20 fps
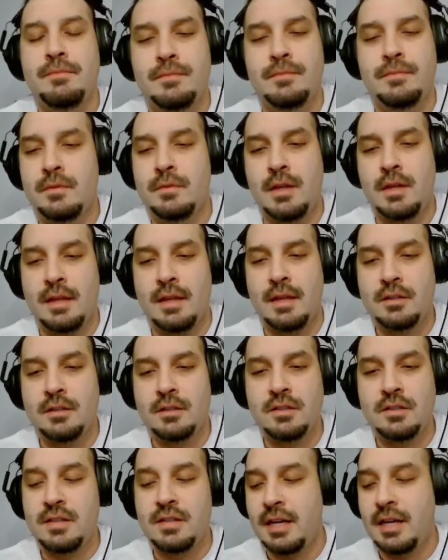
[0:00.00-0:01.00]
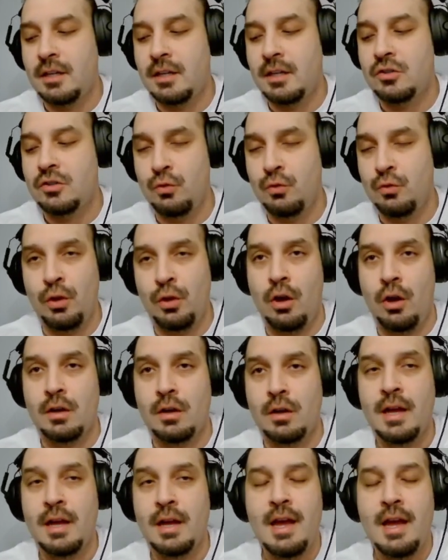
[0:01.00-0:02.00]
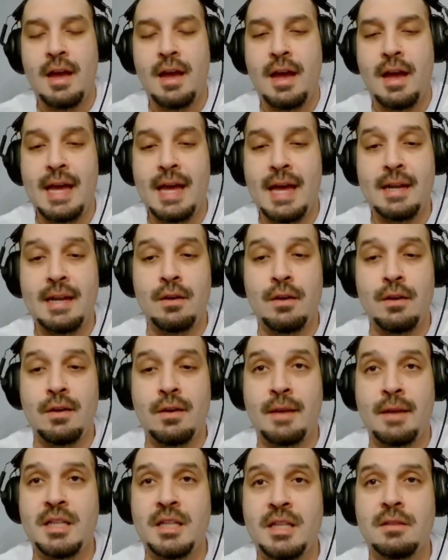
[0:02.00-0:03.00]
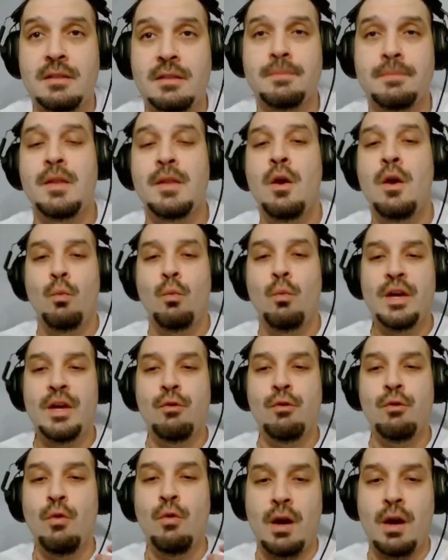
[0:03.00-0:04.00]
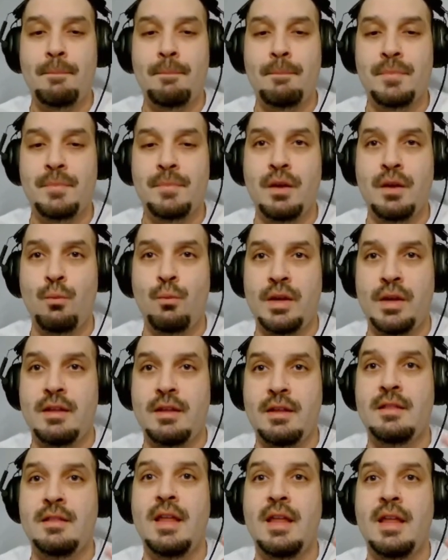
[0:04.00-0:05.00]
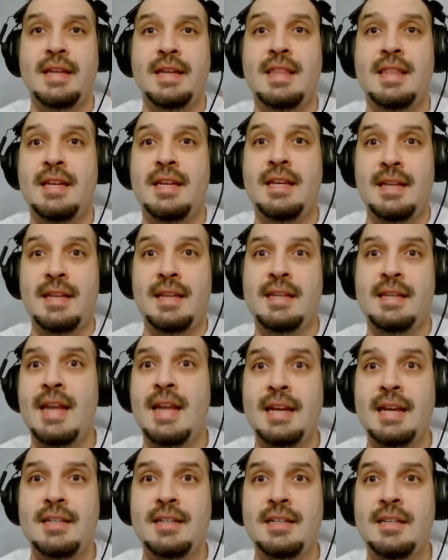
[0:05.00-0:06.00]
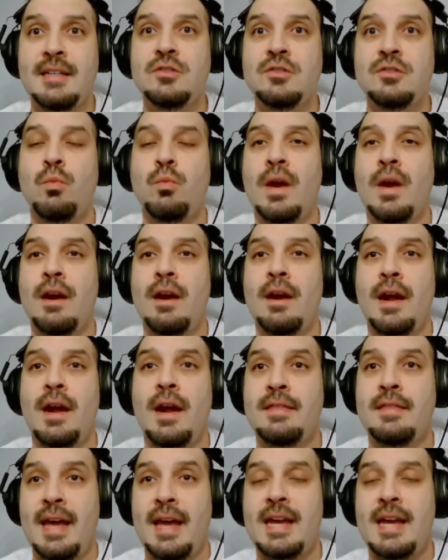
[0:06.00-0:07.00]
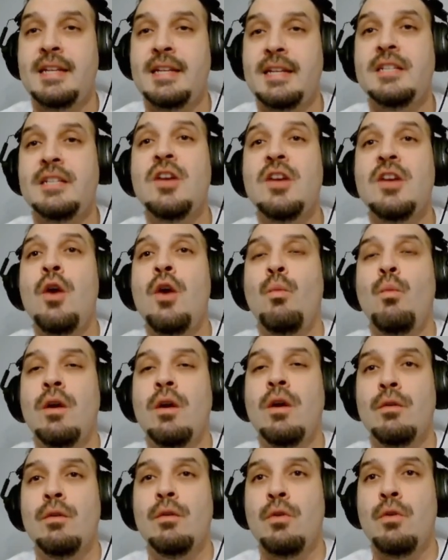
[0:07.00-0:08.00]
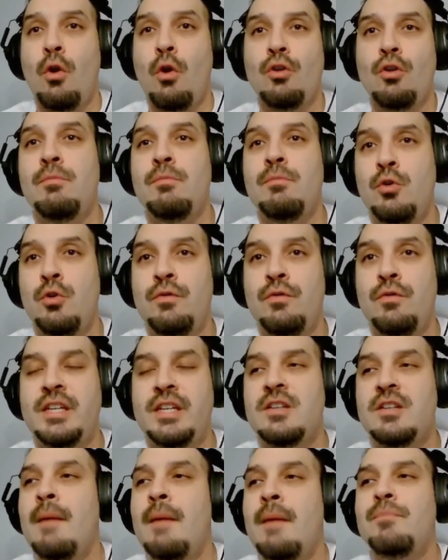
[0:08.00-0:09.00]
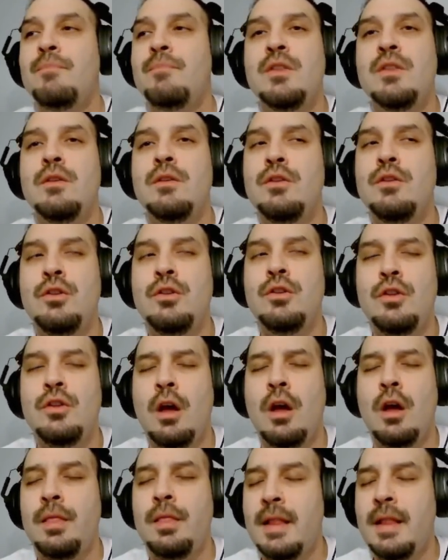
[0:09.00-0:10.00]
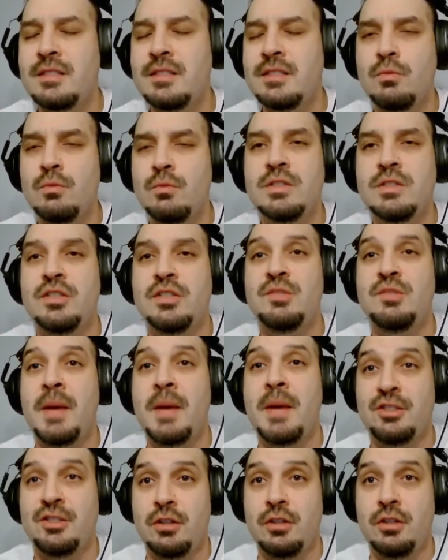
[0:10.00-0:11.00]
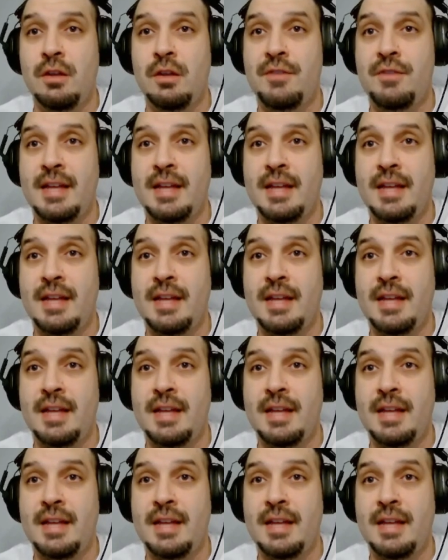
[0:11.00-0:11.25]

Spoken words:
Yeah, this is taking too long. And I mean, we grew up within like the 90s and the 80s where all the movies, unless it was a special event,